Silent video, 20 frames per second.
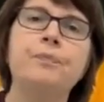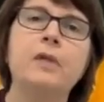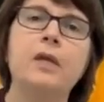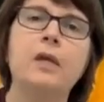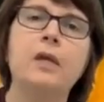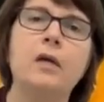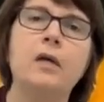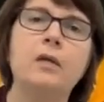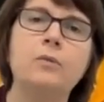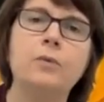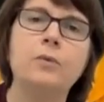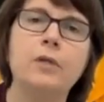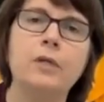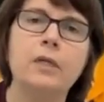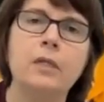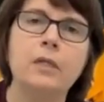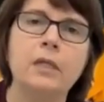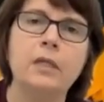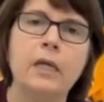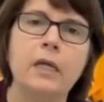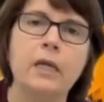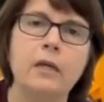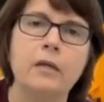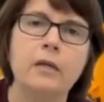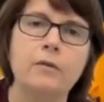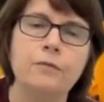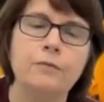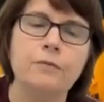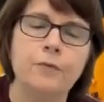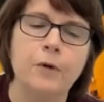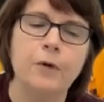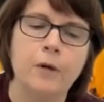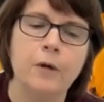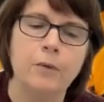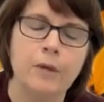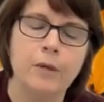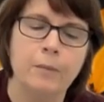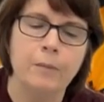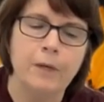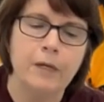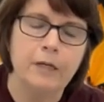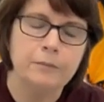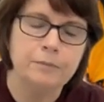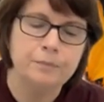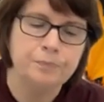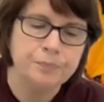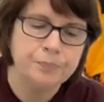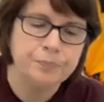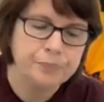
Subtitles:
and we're going to lean forward a bit.